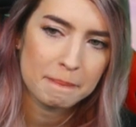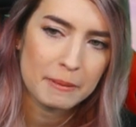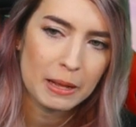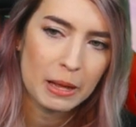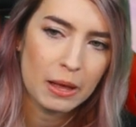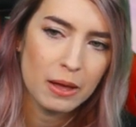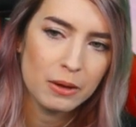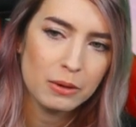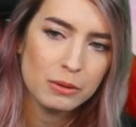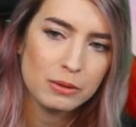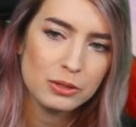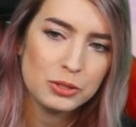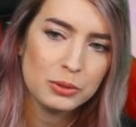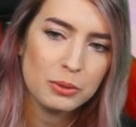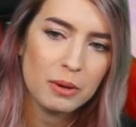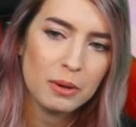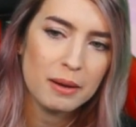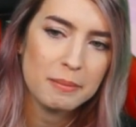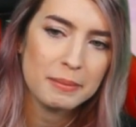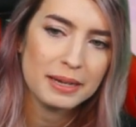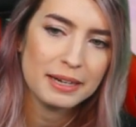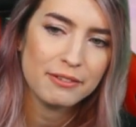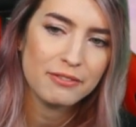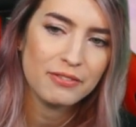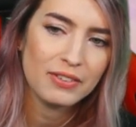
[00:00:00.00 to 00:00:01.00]
Oh, do you want
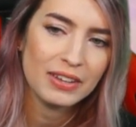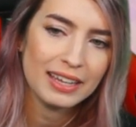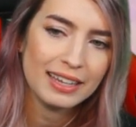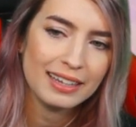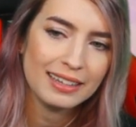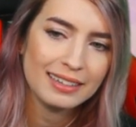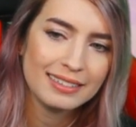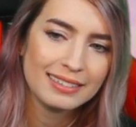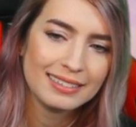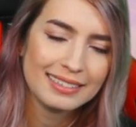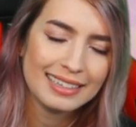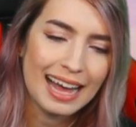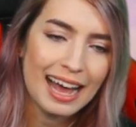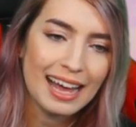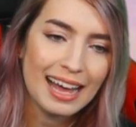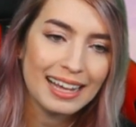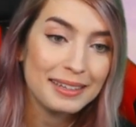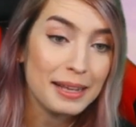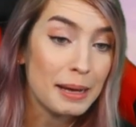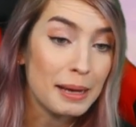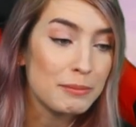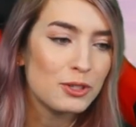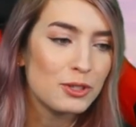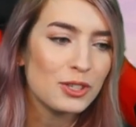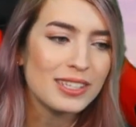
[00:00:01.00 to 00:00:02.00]
me to feed?
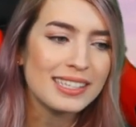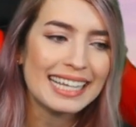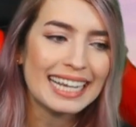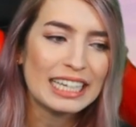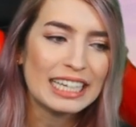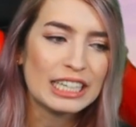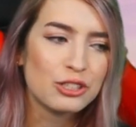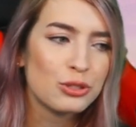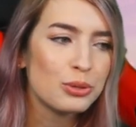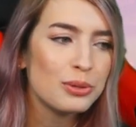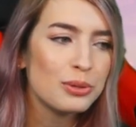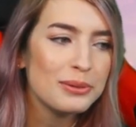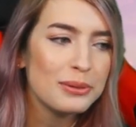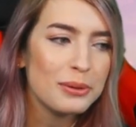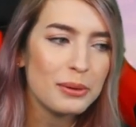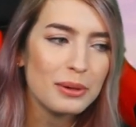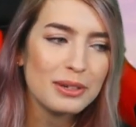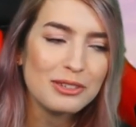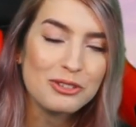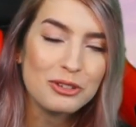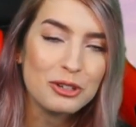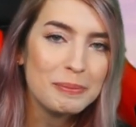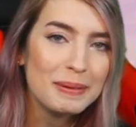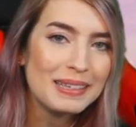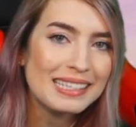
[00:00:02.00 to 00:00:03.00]
I'm just saying, two
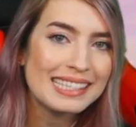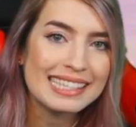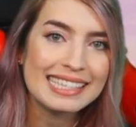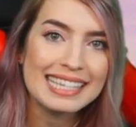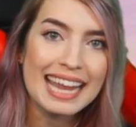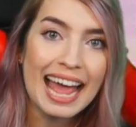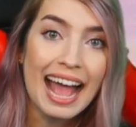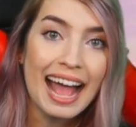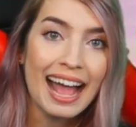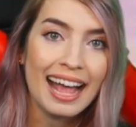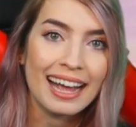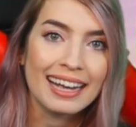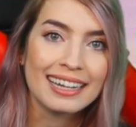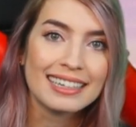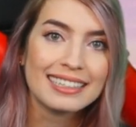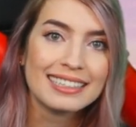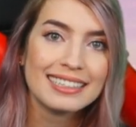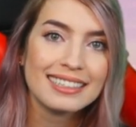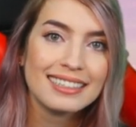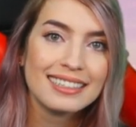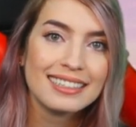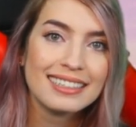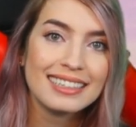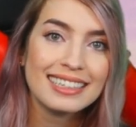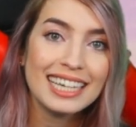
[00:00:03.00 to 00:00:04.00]
Noras could be stacked.
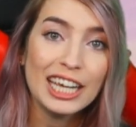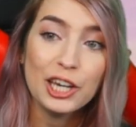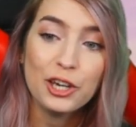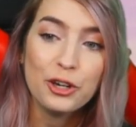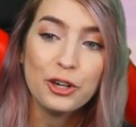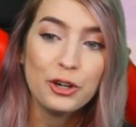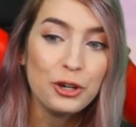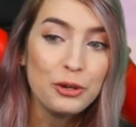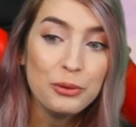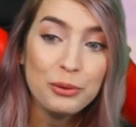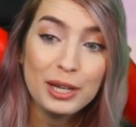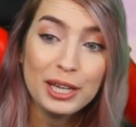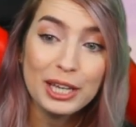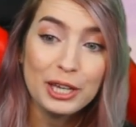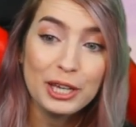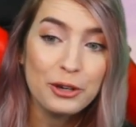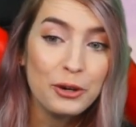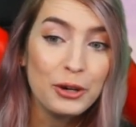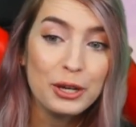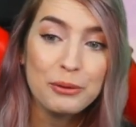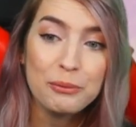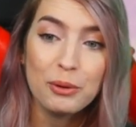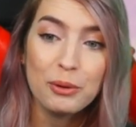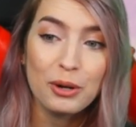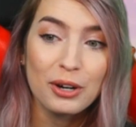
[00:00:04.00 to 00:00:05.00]
It could
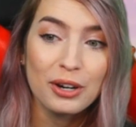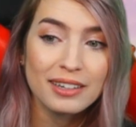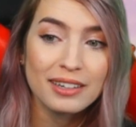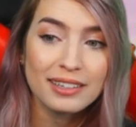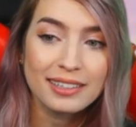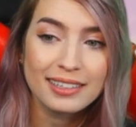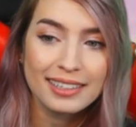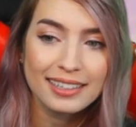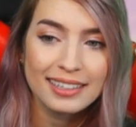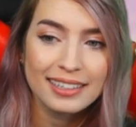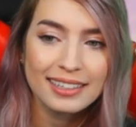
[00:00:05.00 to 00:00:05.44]
work.